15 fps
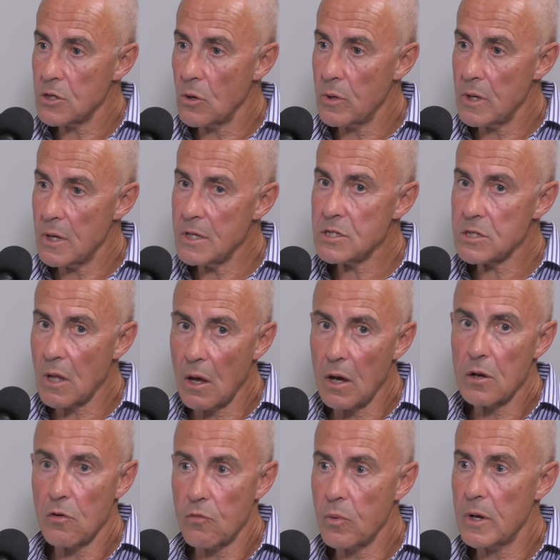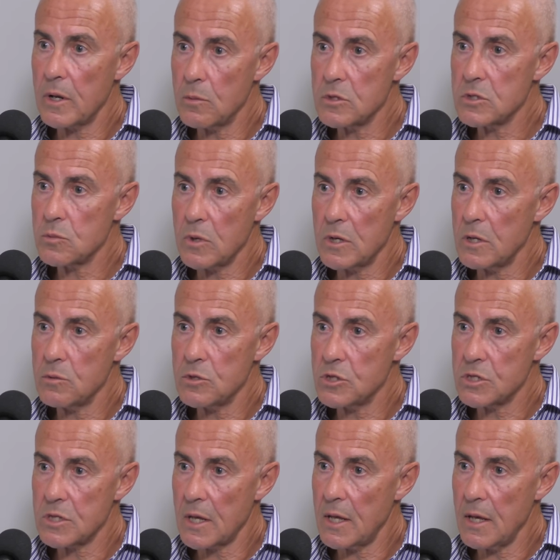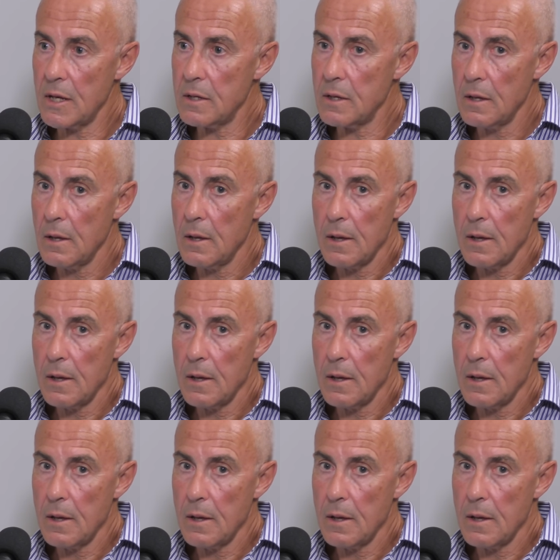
So he, he started off when he was when he was just a kid,